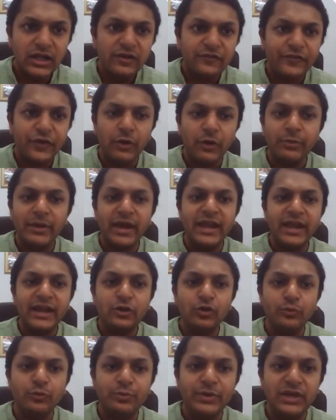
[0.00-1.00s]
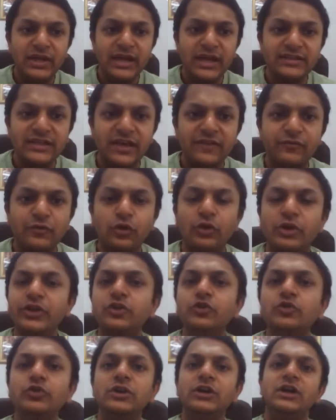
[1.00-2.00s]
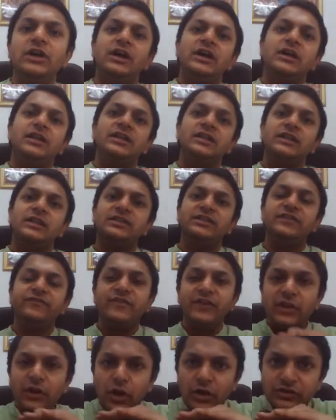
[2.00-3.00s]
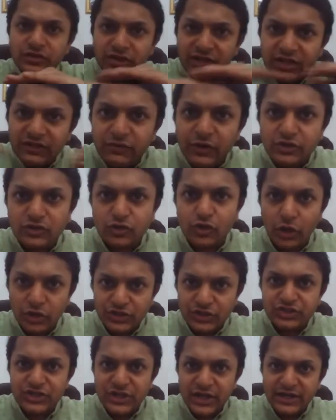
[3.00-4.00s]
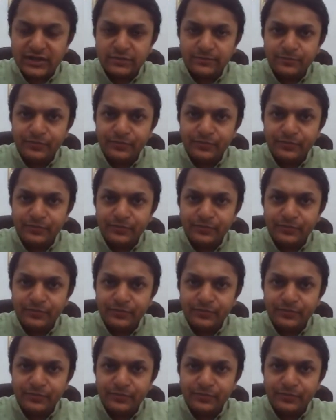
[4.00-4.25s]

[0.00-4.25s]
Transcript: as I have told you, the velocity was constant.